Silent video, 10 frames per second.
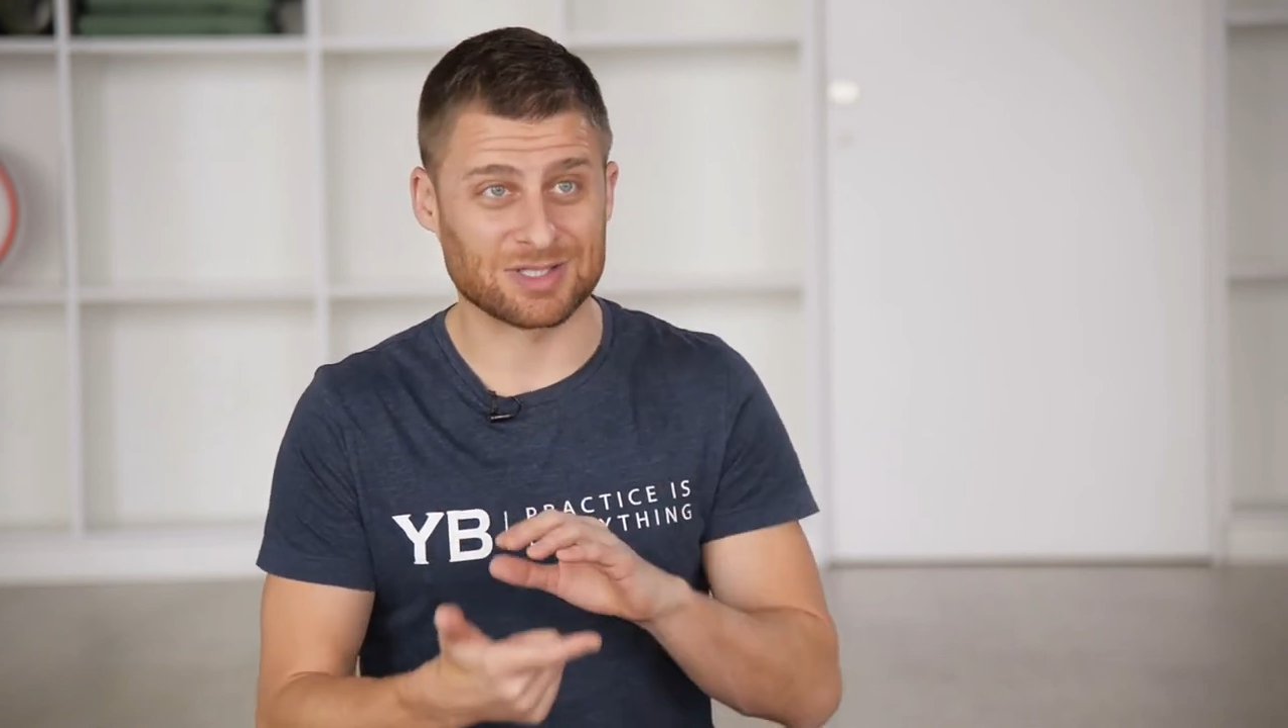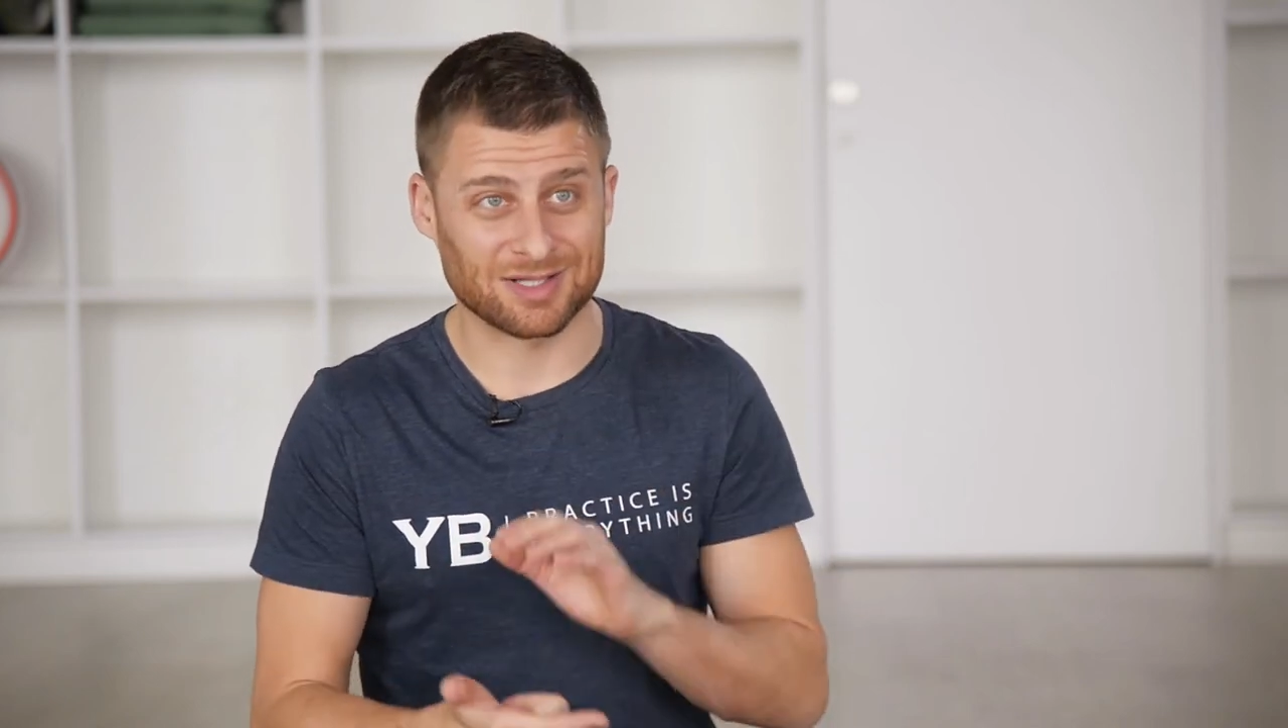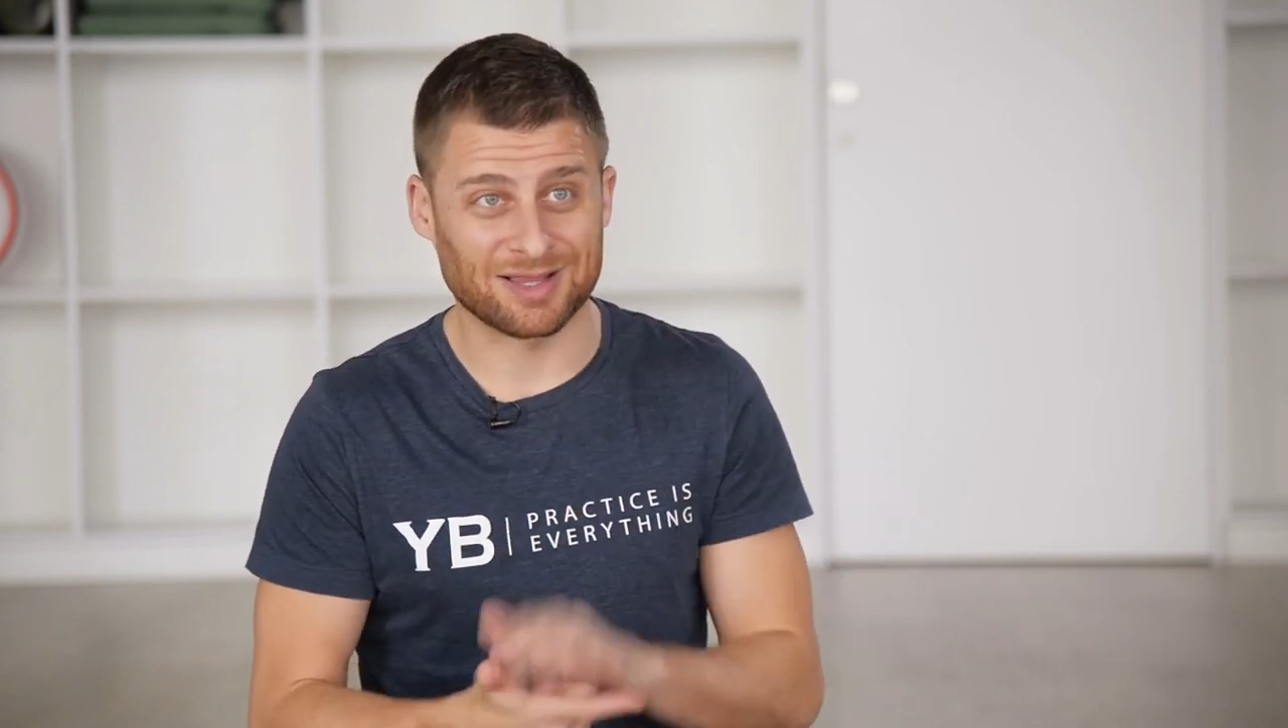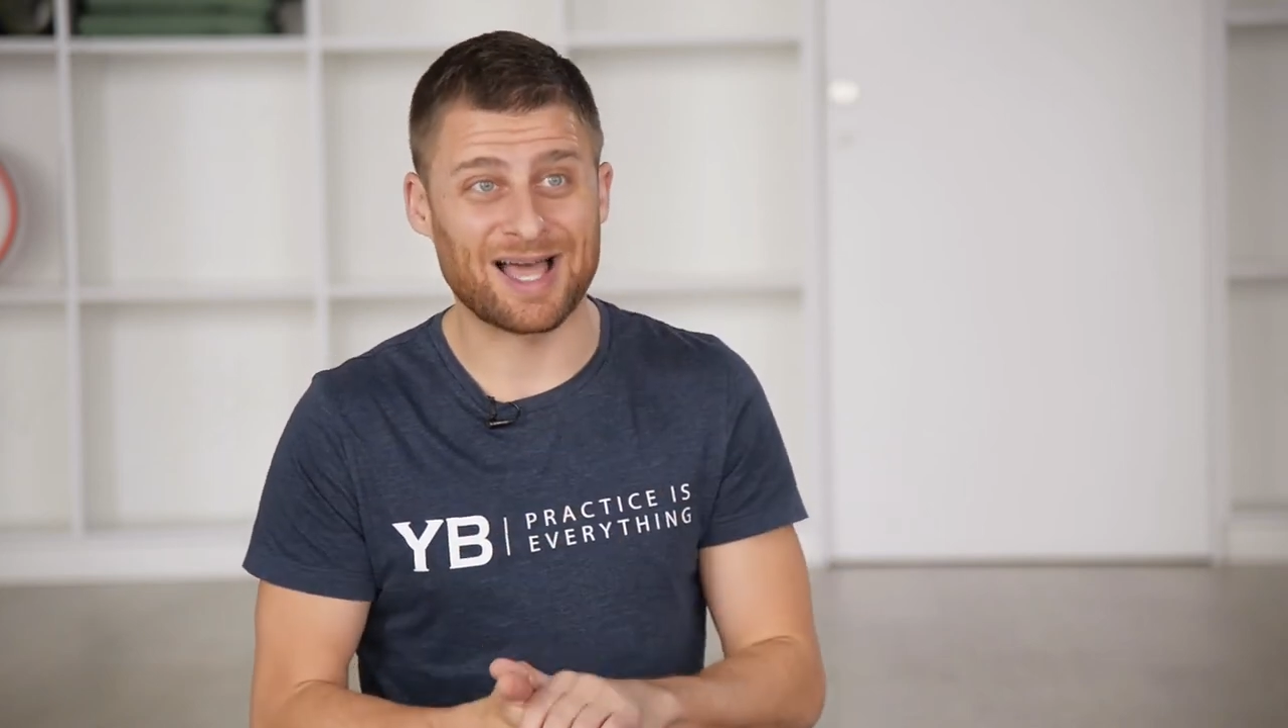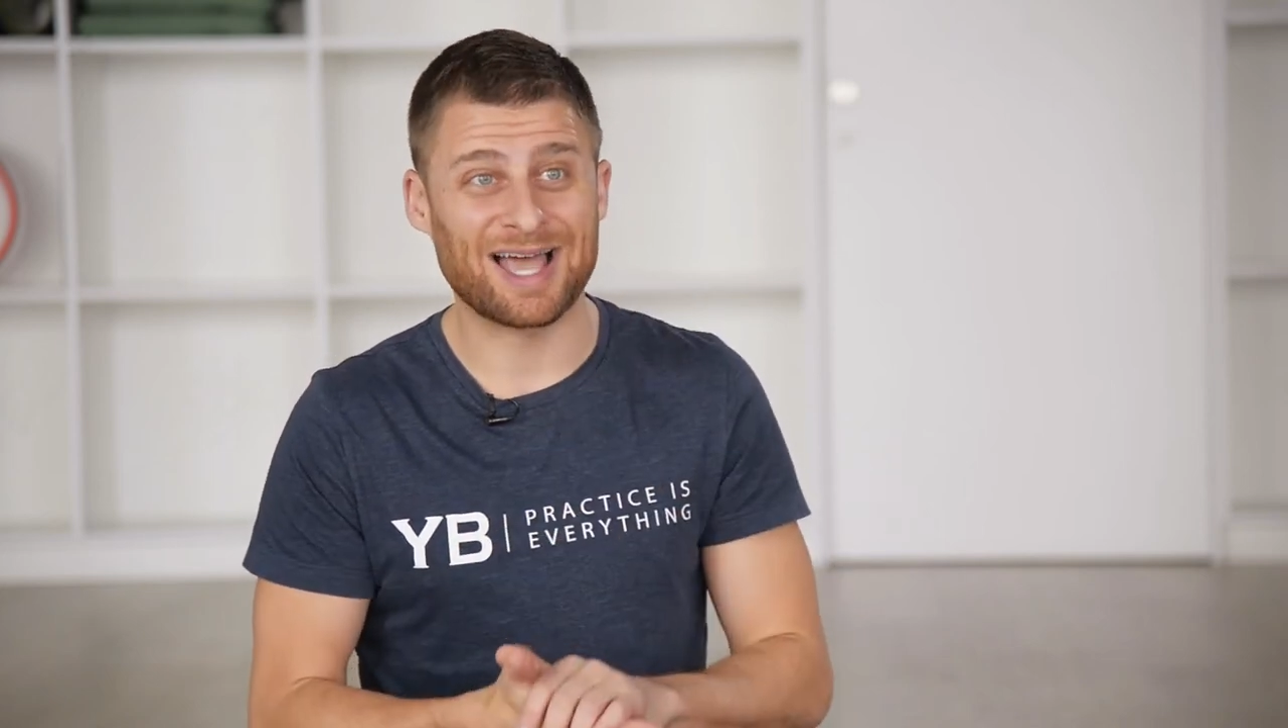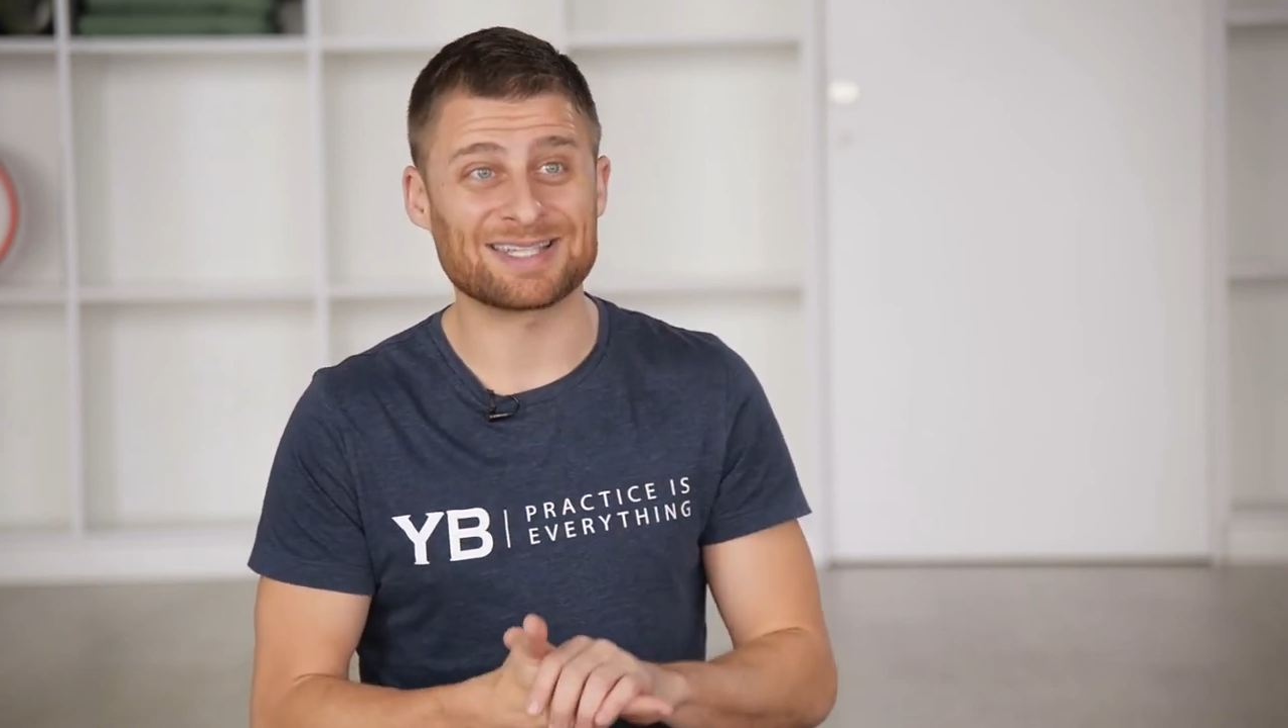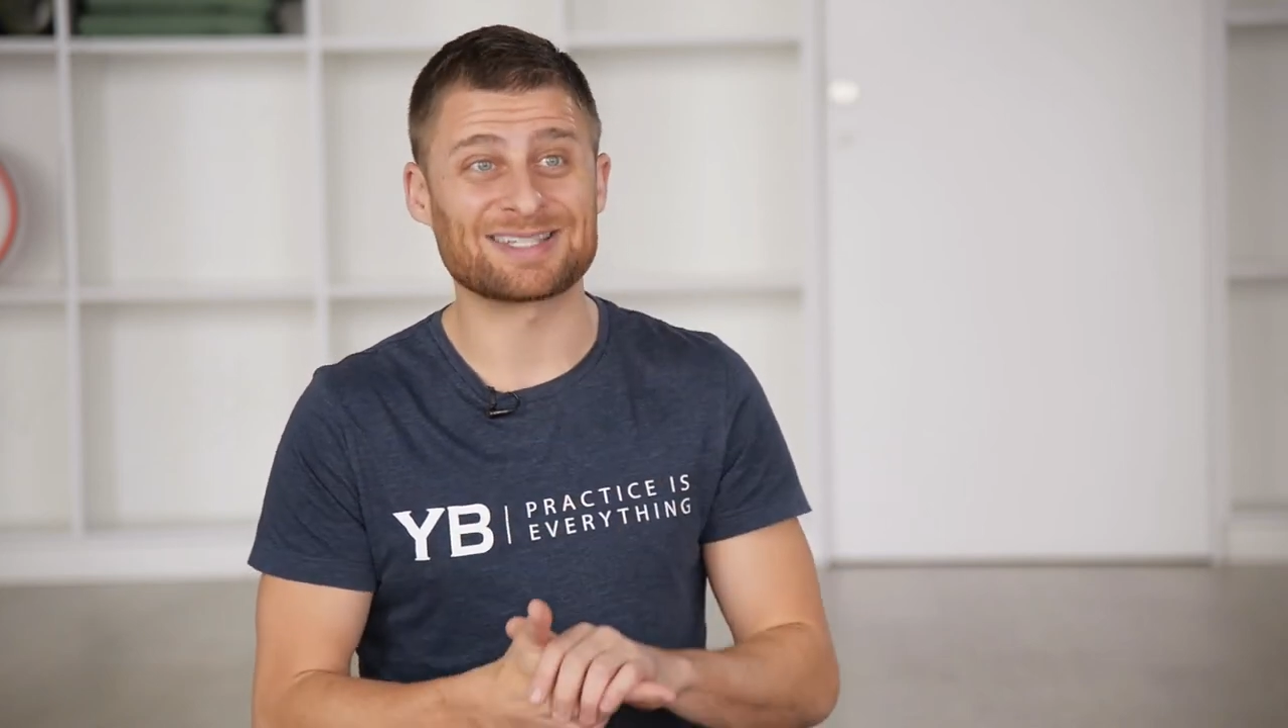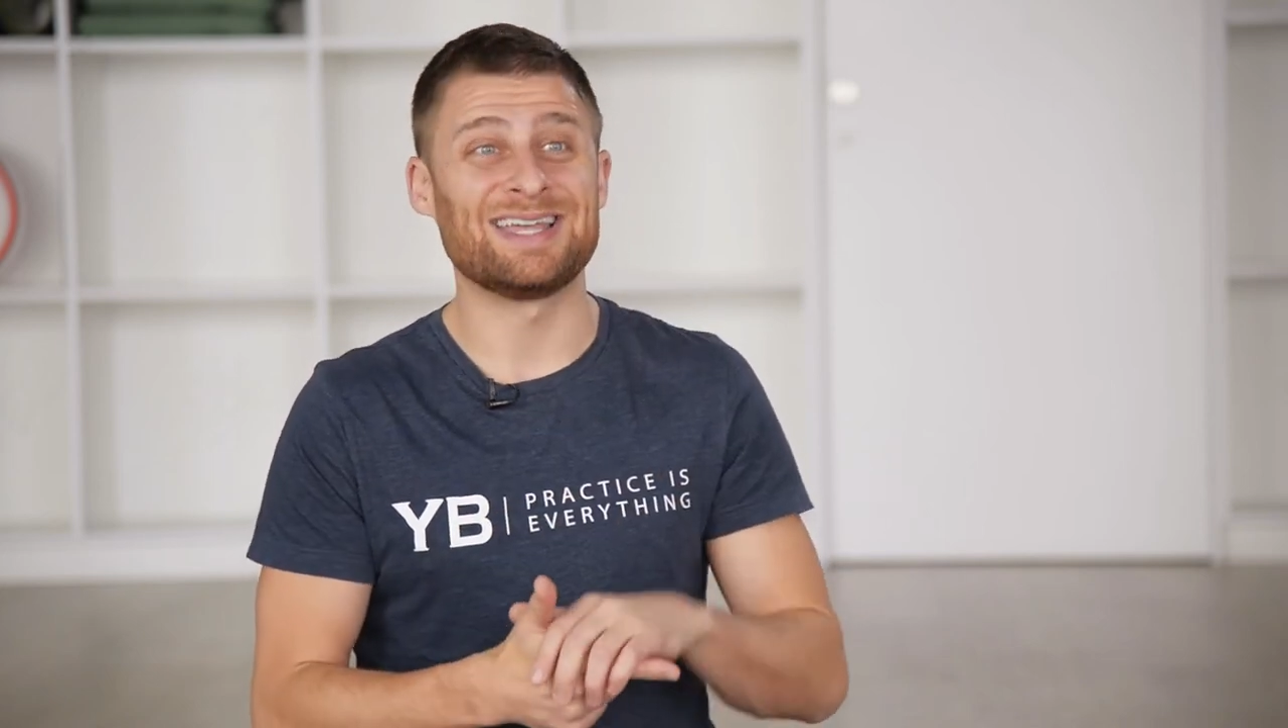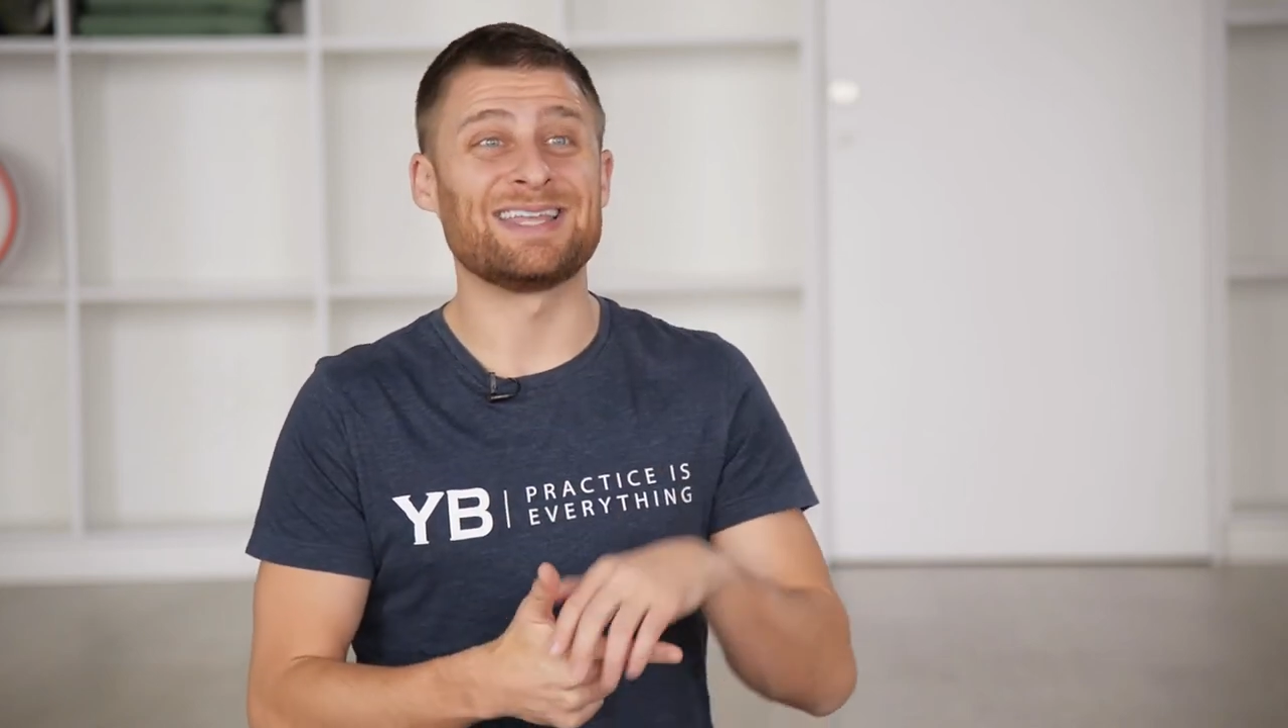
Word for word: a class.